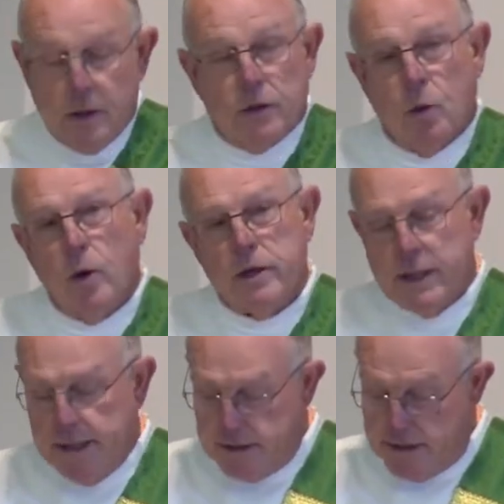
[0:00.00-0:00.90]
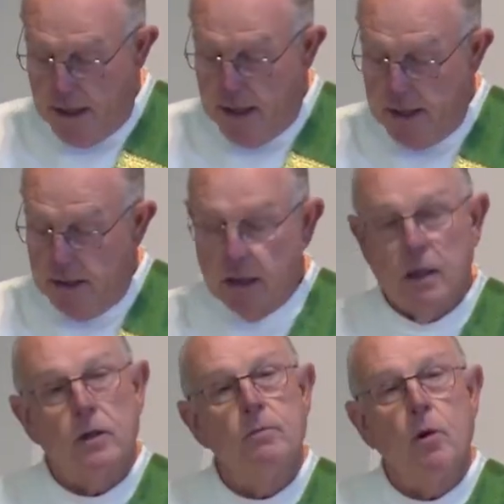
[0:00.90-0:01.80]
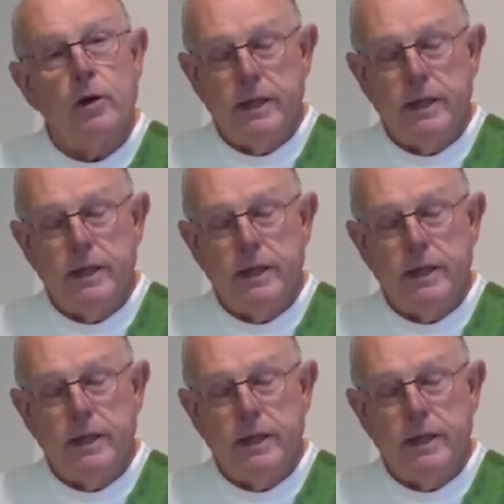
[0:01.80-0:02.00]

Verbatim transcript: the work gets done a little more